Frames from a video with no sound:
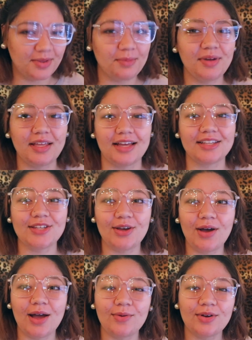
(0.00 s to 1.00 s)
But yeah,
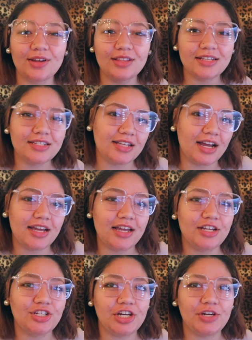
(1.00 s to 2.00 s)
so I went on this
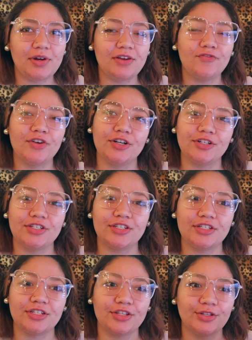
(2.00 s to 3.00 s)
diet January
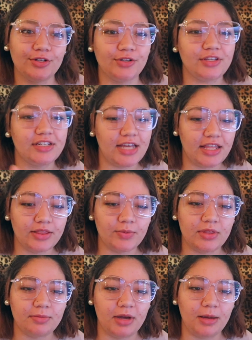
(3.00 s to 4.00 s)
1st through the 10th
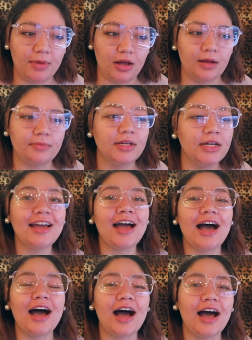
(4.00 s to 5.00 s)
with my mom.
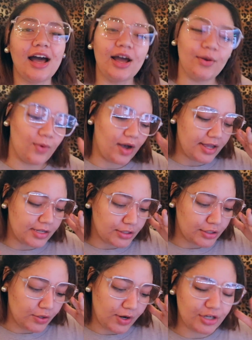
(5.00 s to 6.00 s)
I
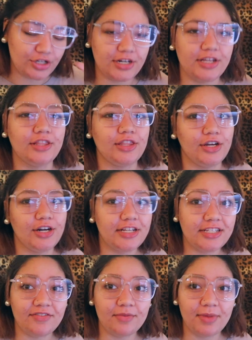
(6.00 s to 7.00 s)
was
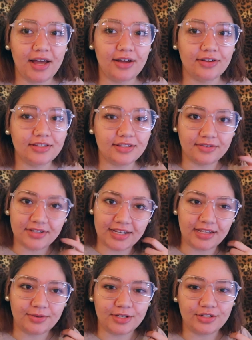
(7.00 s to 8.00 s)
237 pounds the day
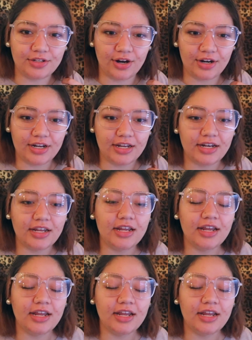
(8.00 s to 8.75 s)
that we started,